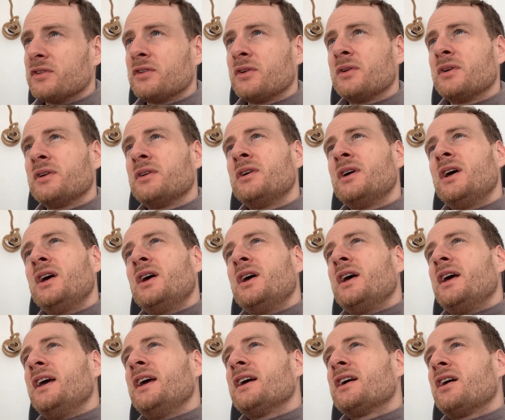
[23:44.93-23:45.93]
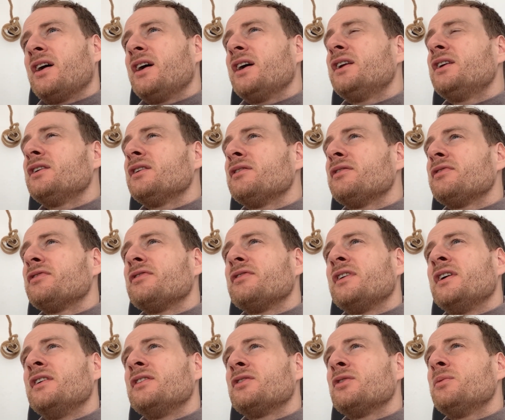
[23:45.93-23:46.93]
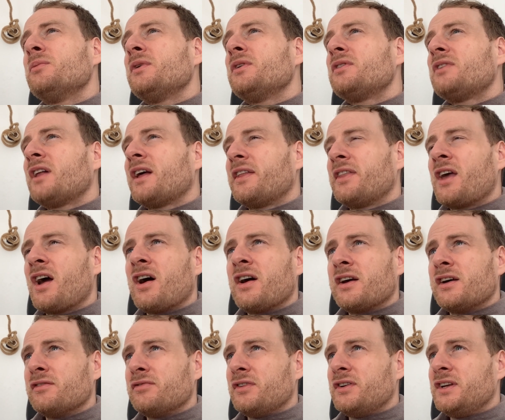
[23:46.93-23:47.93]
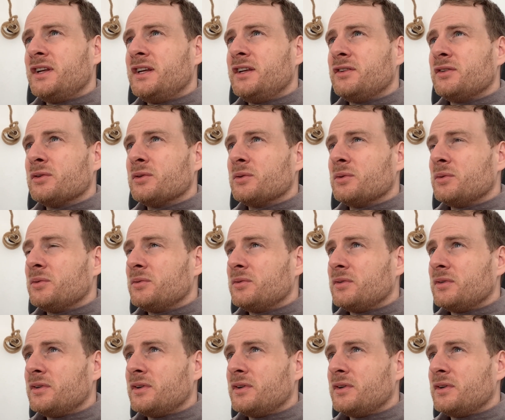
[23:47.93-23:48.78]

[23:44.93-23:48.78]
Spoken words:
So it's almost like the eye of a needle.